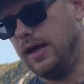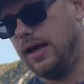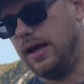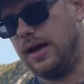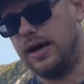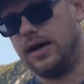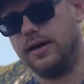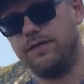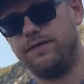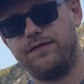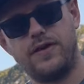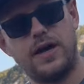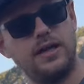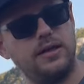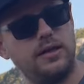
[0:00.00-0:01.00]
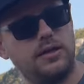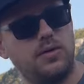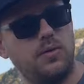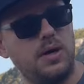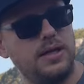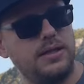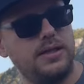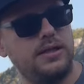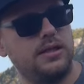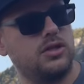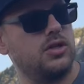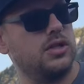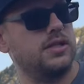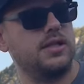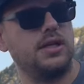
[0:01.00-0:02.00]
I find it quite
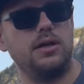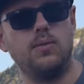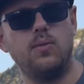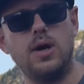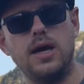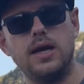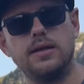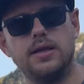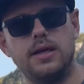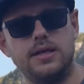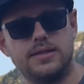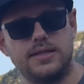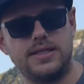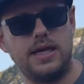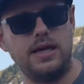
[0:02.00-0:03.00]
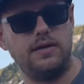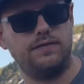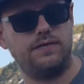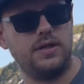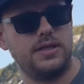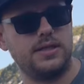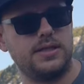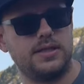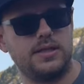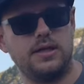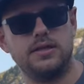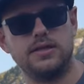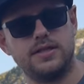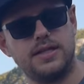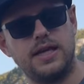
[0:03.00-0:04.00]
interesting where they save this
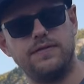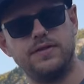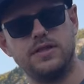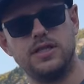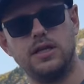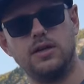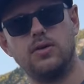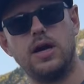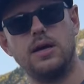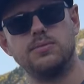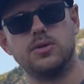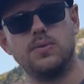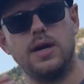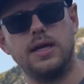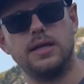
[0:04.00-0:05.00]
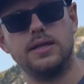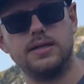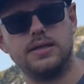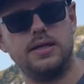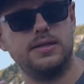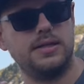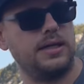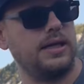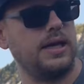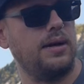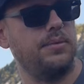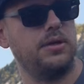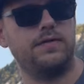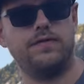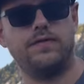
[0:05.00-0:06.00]
17 grams. Where is it
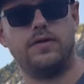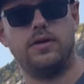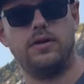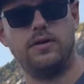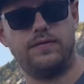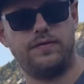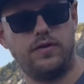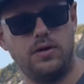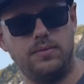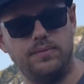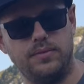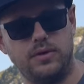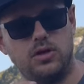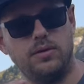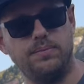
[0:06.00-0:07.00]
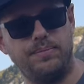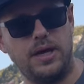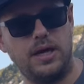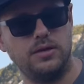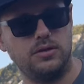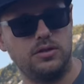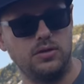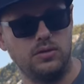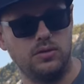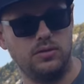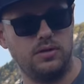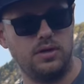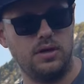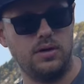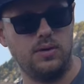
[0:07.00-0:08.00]
coming from compared to
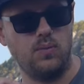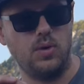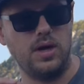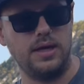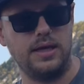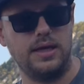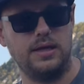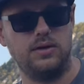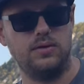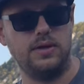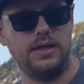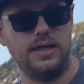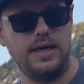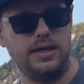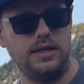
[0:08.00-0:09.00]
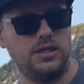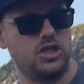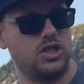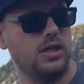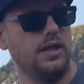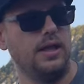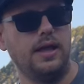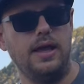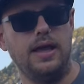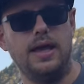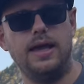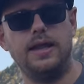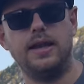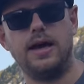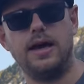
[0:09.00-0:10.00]
the 100H?
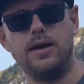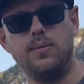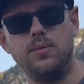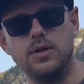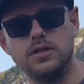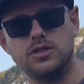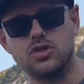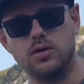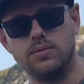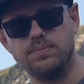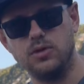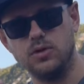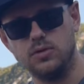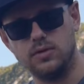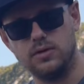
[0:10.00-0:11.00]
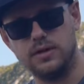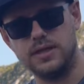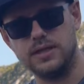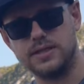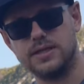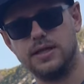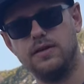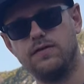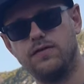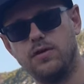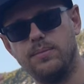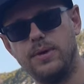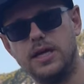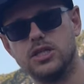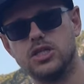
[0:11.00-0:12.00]
And I will drop you this
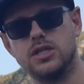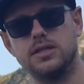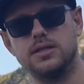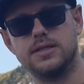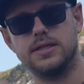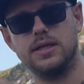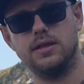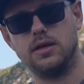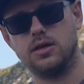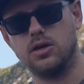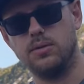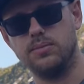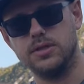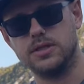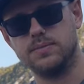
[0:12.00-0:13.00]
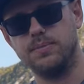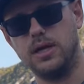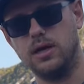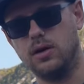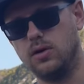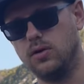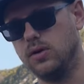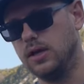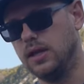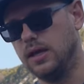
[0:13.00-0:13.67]
information in the comments below.